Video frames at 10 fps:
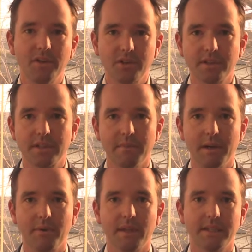you choose to meet
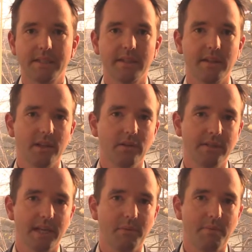with us, the Yield
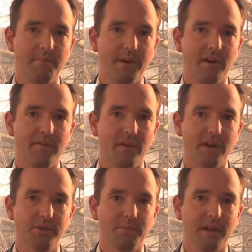team will prepare a
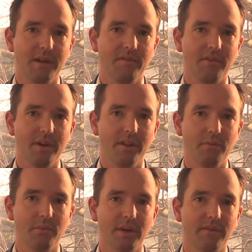financial plan for you that
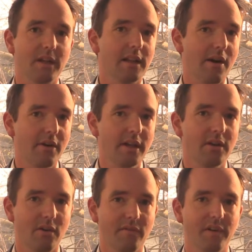will give you clarity,
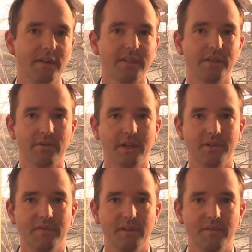confidence, and
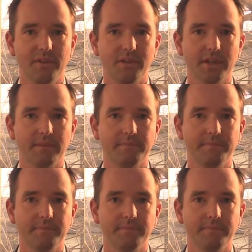direction for the future.